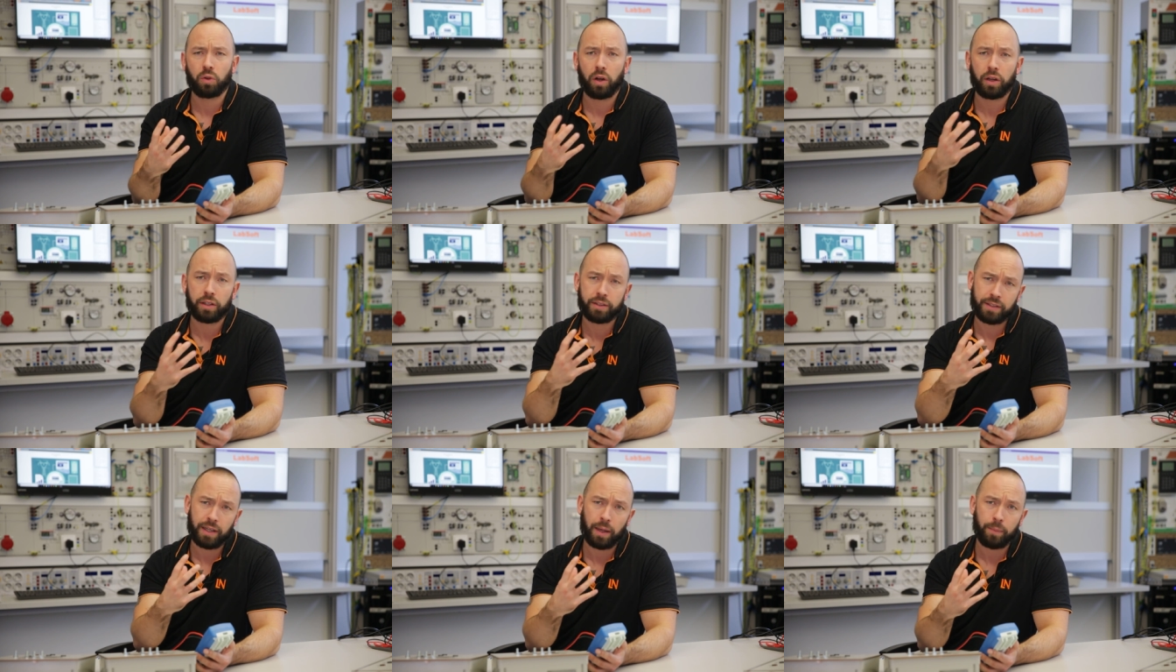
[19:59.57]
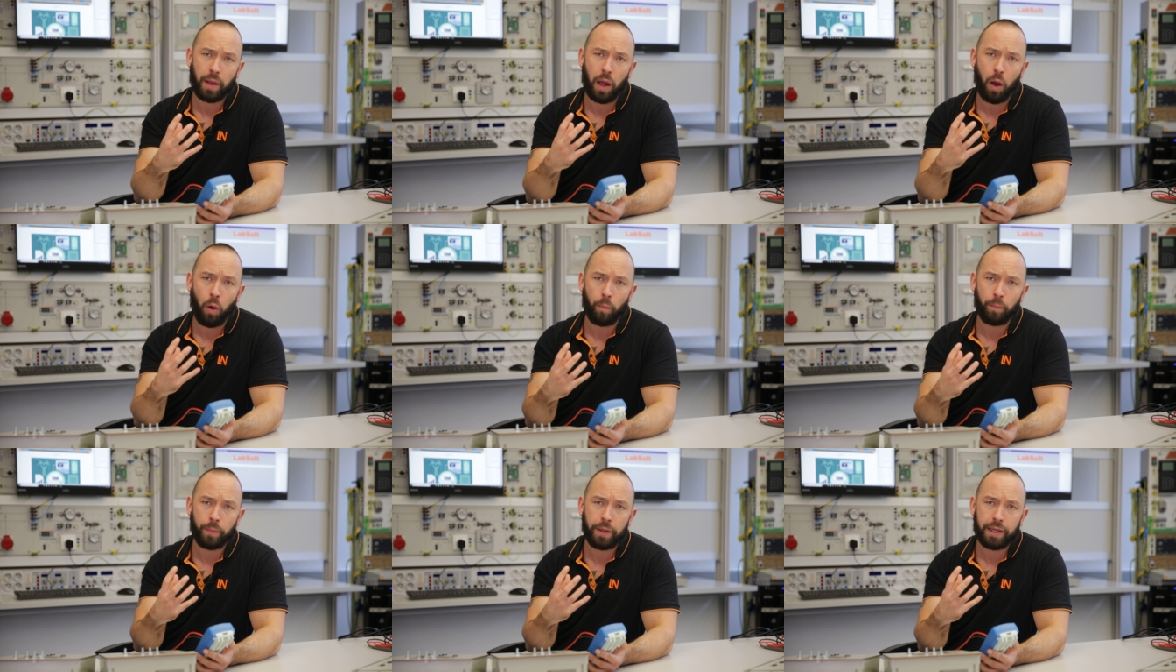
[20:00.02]
or it
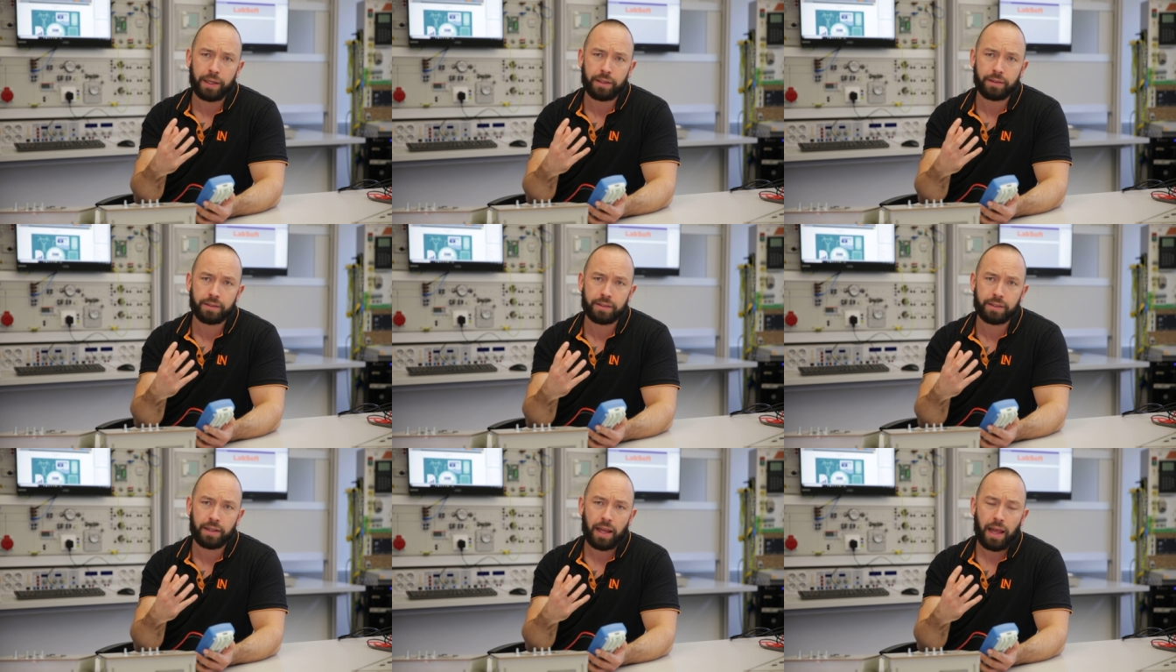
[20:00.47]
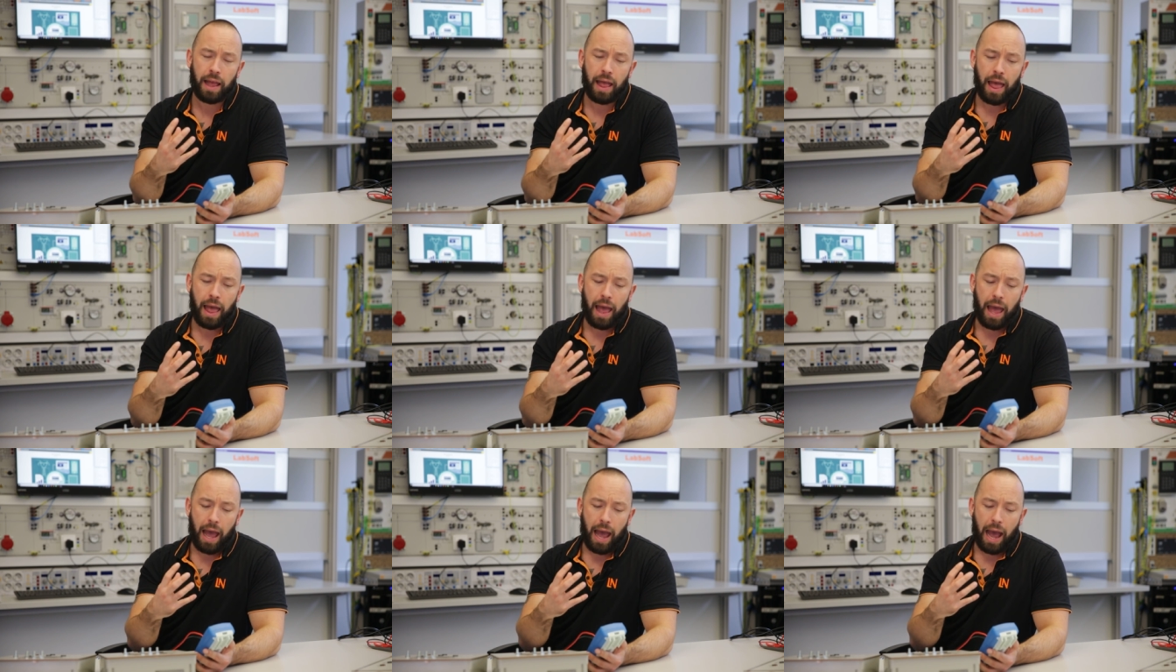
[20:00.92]
somehow means
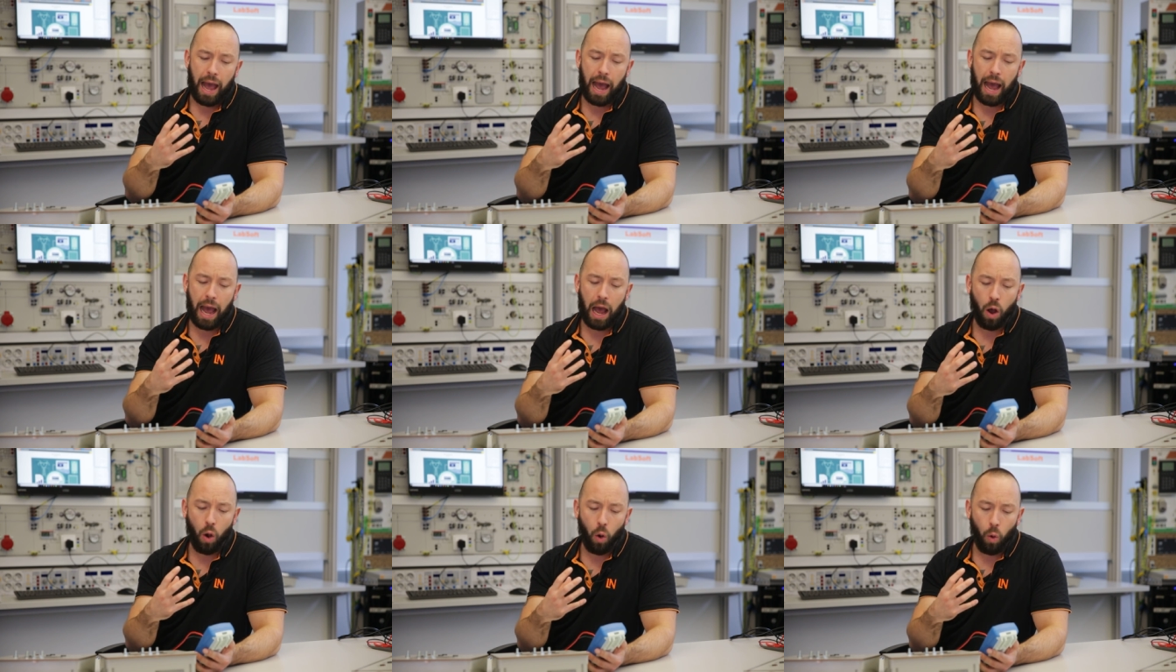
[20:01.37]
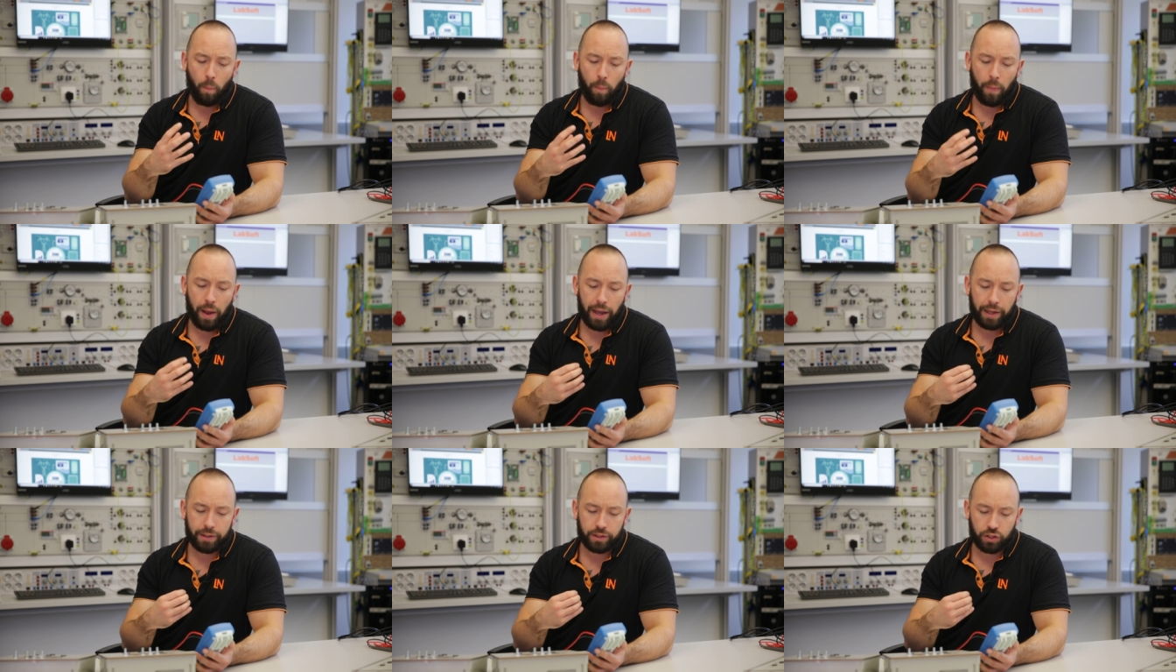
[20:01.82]
how
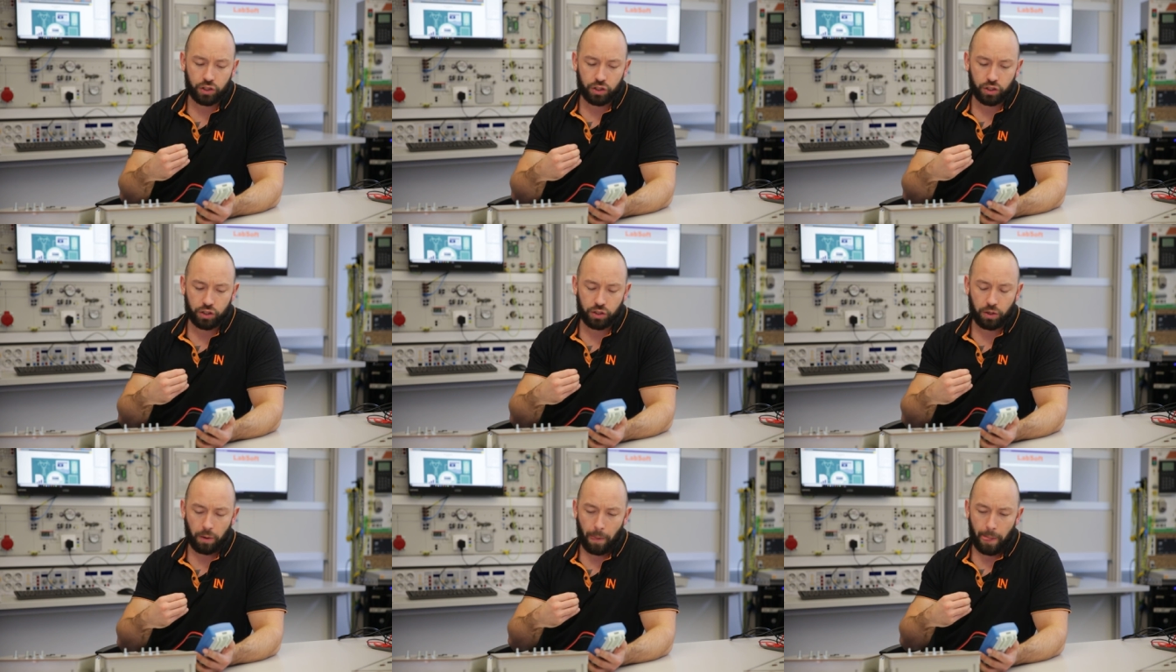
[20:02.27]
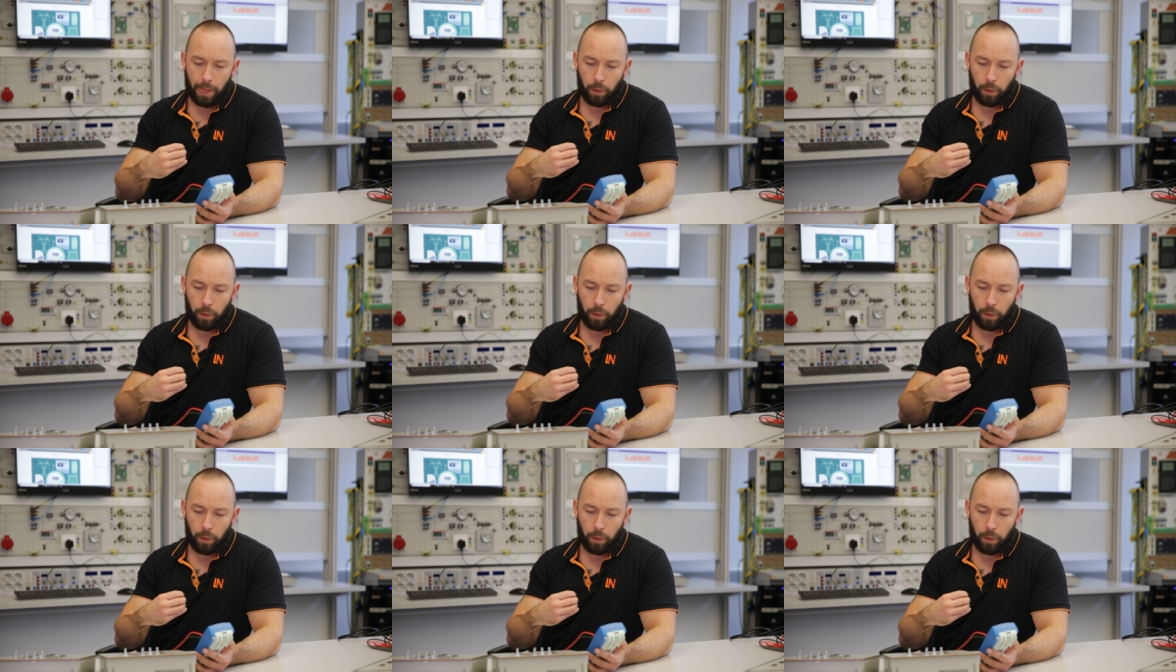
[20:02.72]
much